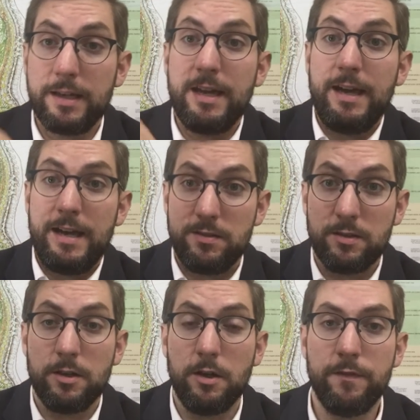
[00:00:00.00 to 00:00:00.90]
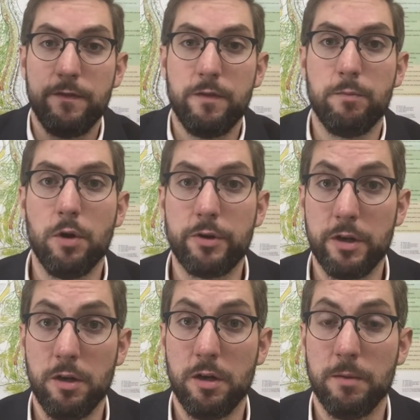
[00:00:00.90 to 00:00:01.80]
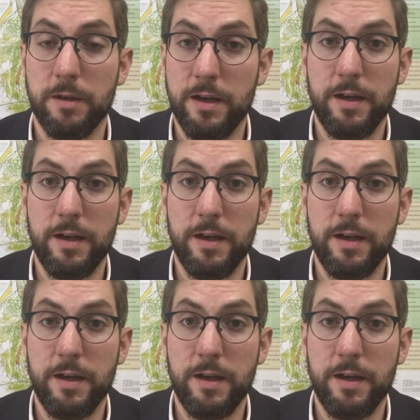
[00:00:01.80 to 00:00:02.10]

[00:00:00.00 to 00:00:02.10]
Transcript: cast cut off of a broken arm.